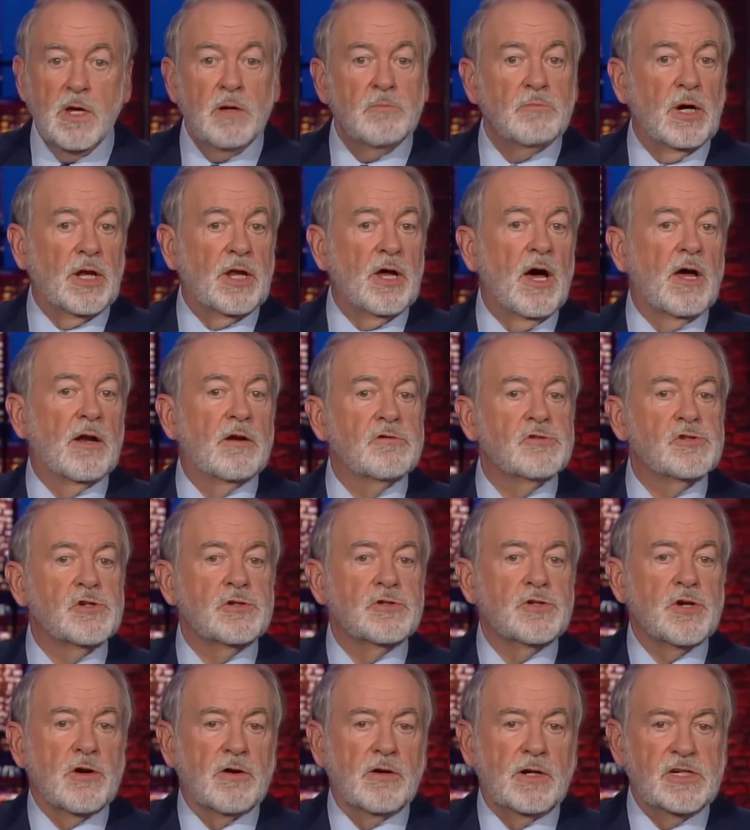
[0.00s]
But Hunter's
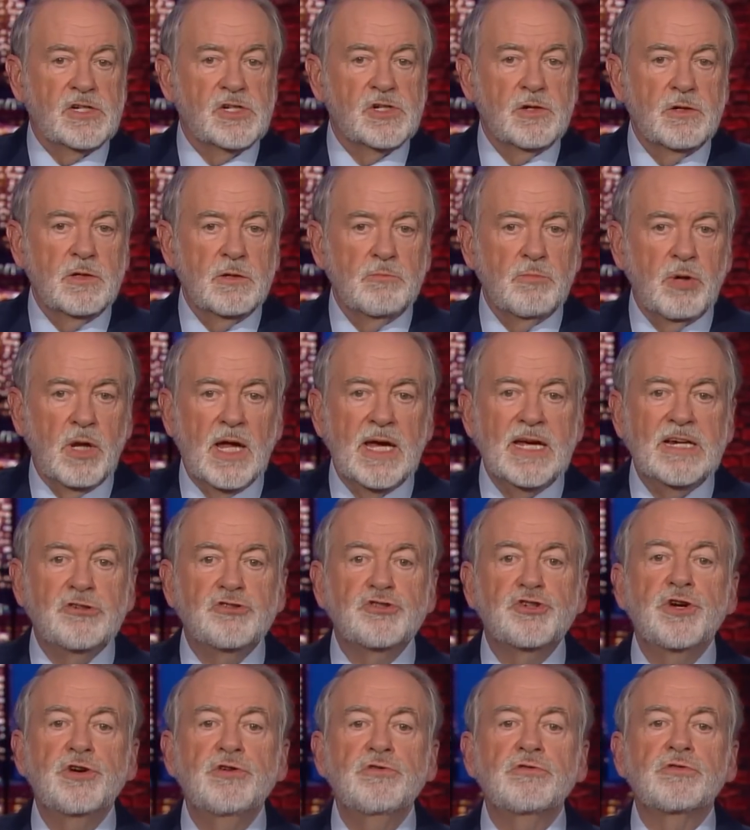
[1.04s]
attorneys
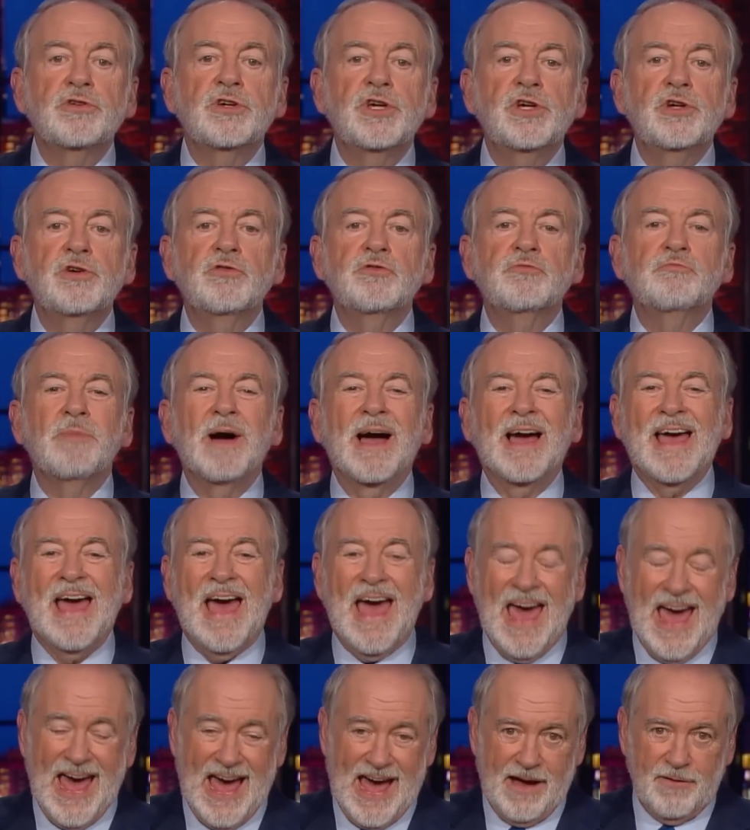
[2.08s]
played too cute by
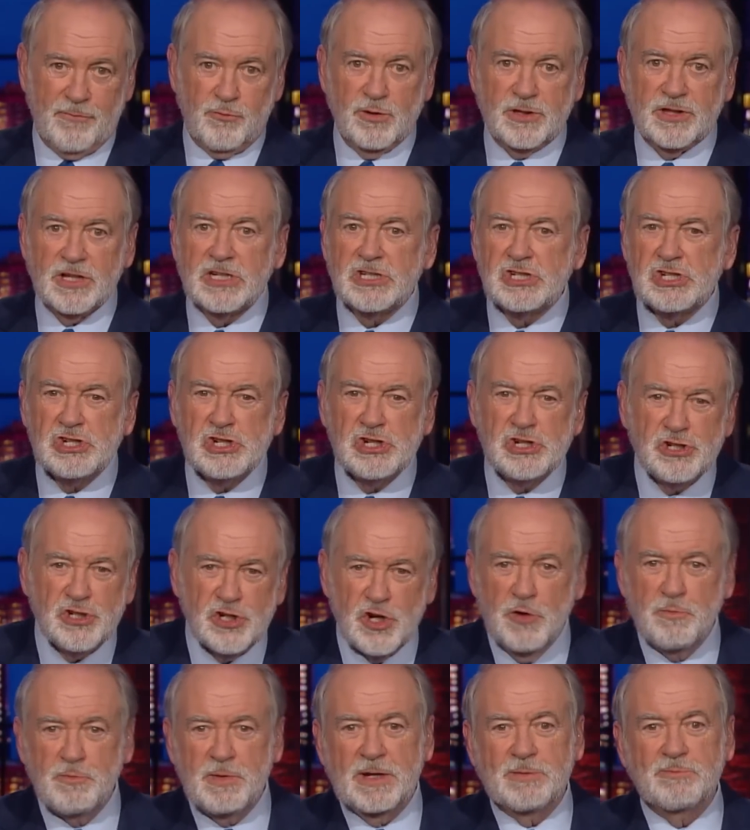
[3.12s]
half with a
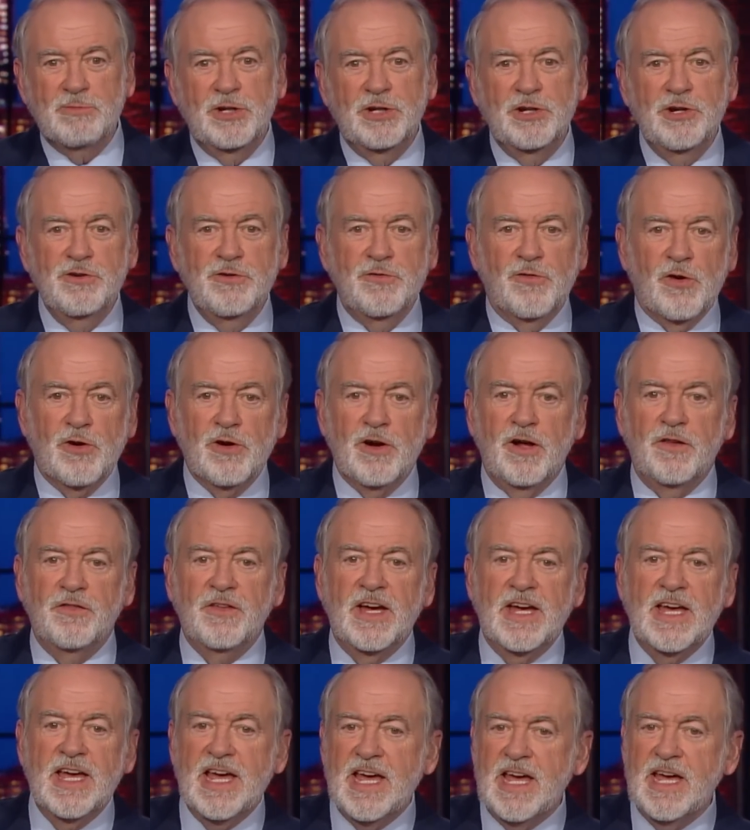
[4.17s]
stupid maneuver on
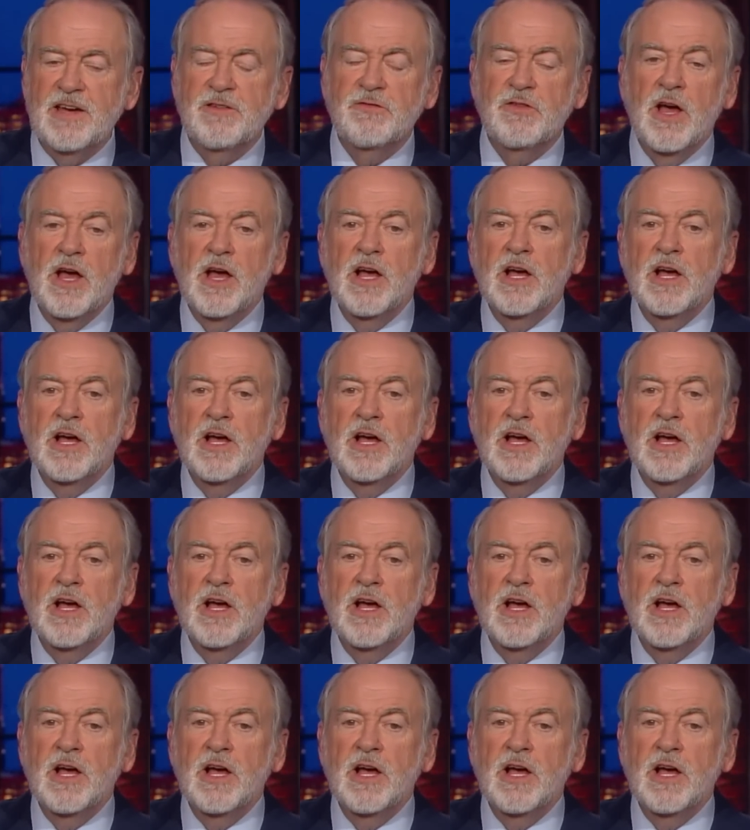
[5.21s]
the eve